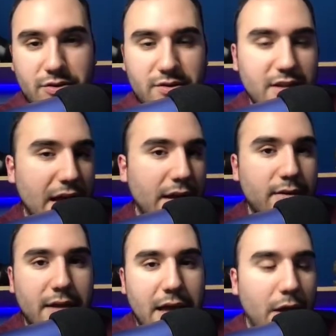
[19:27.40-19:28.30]
dying
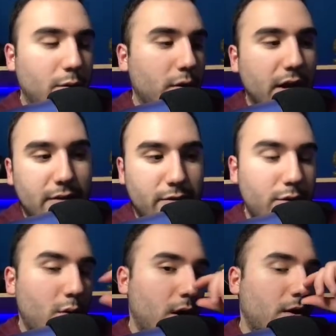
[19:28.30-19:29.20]
down, whatever
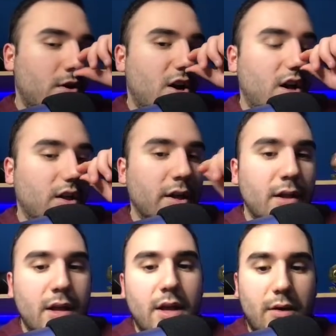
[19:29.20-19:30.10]
you want to call it,
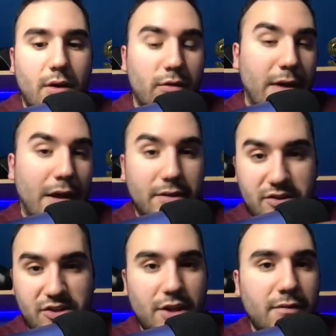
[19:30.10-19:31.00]
around the
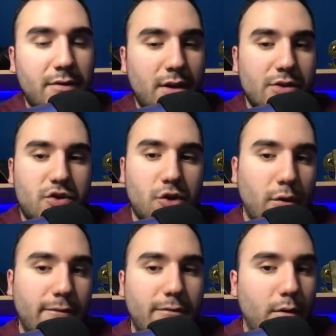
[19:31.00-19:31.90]
CV and
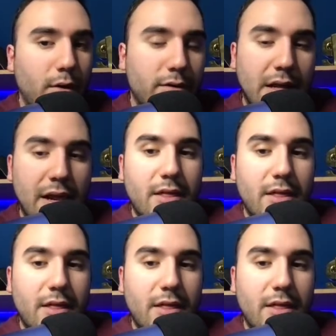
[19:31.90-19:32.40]
so forth.